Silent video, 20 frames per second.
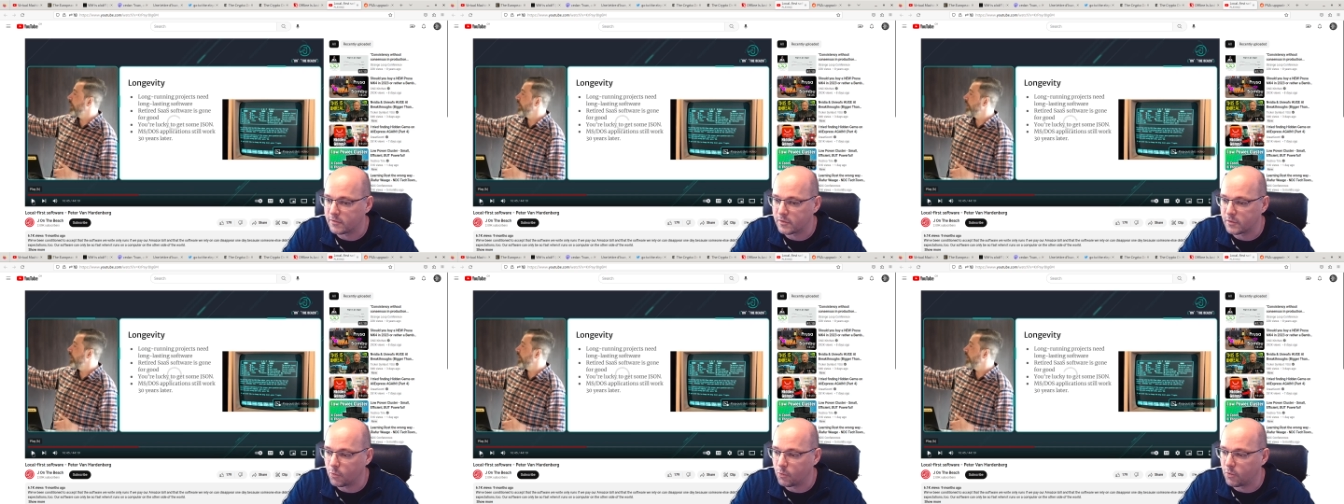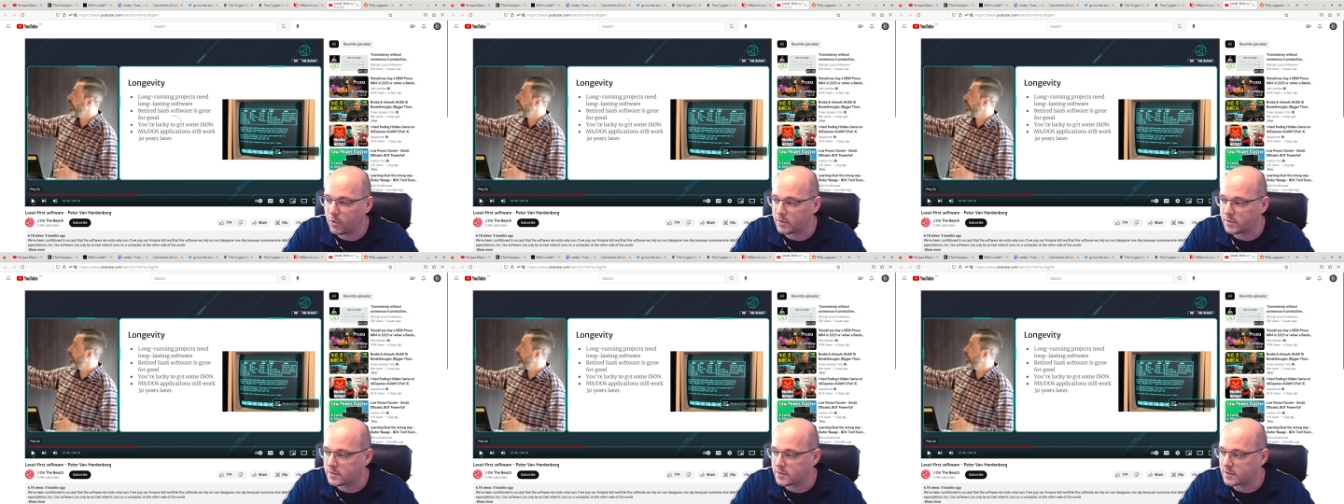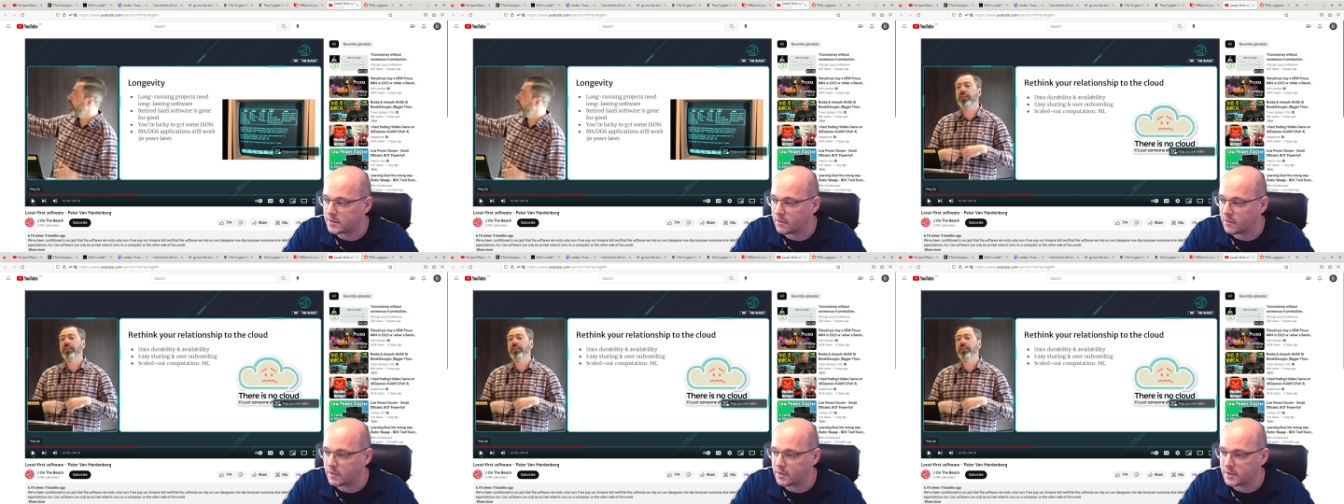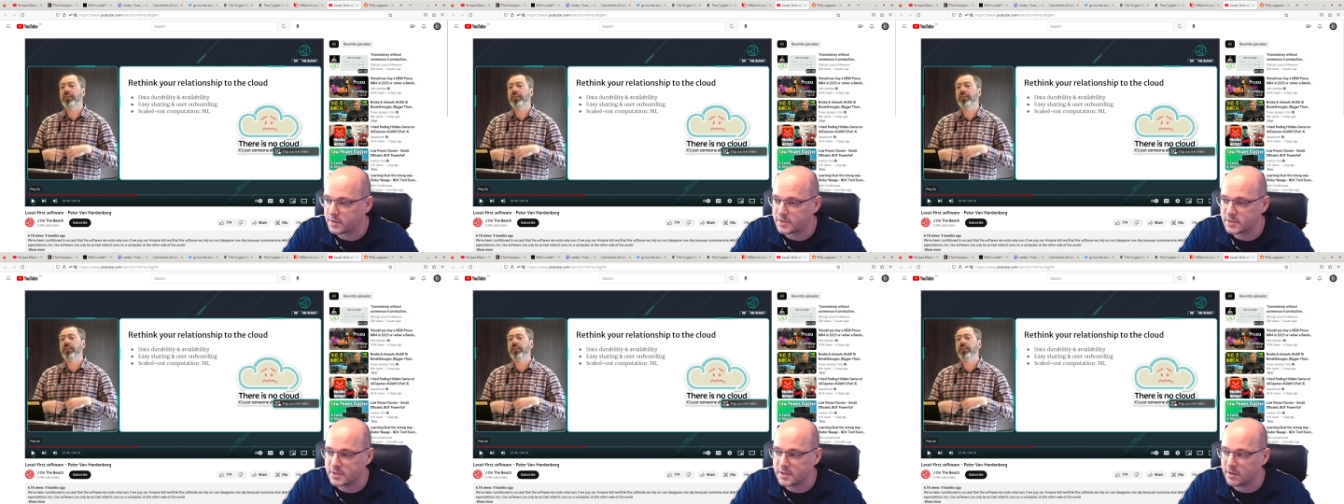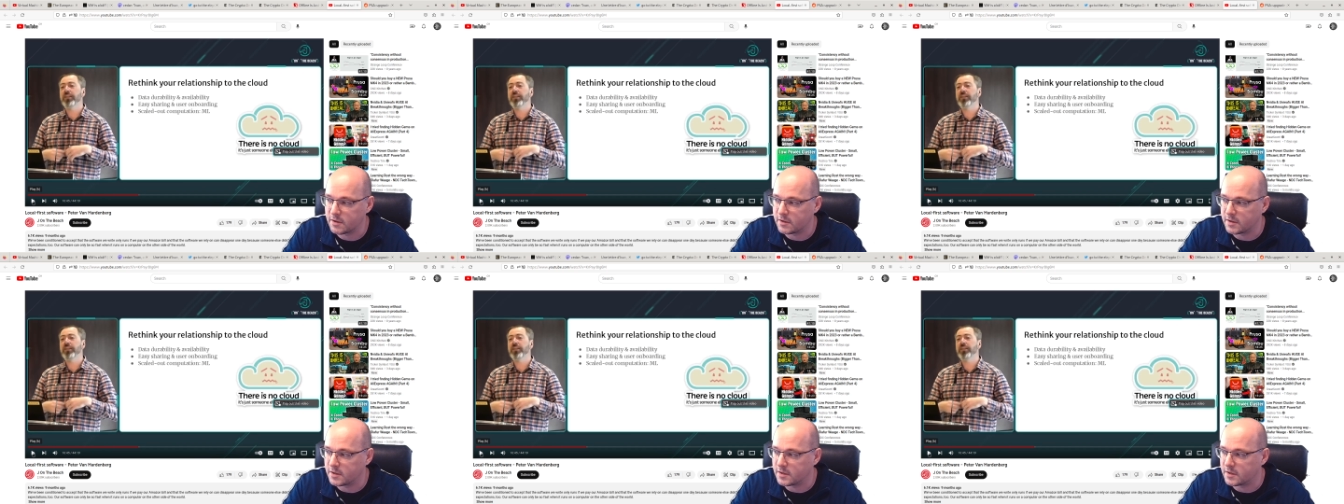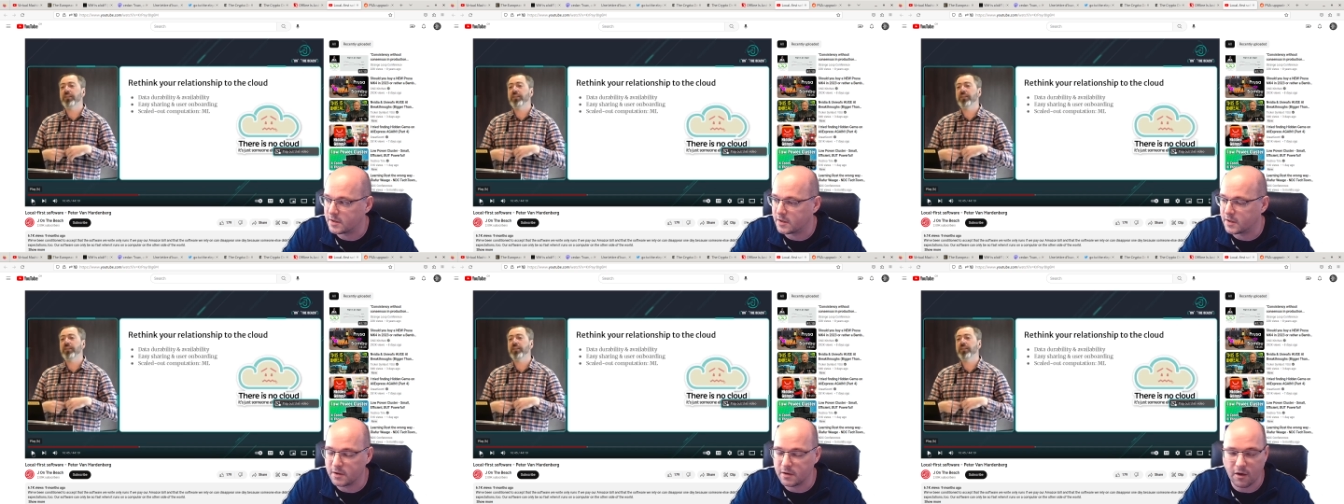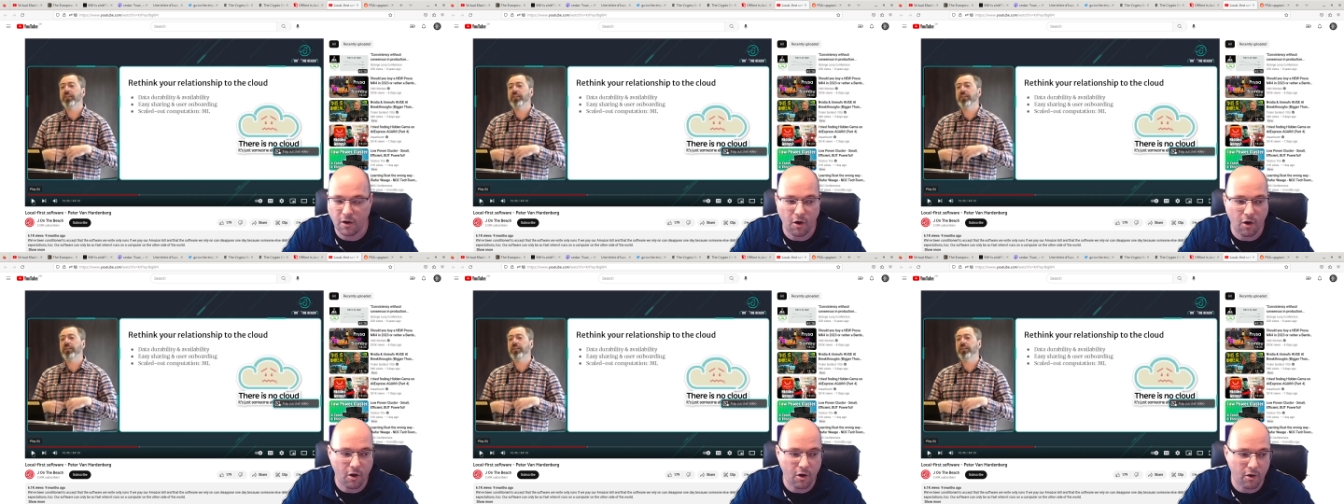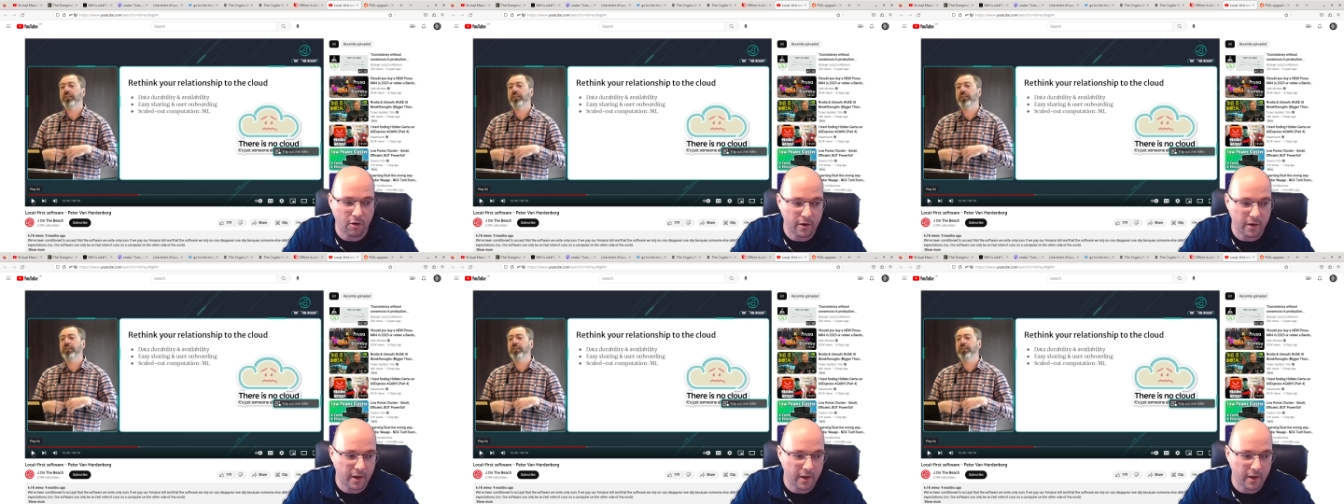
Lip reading: what a CRDT are,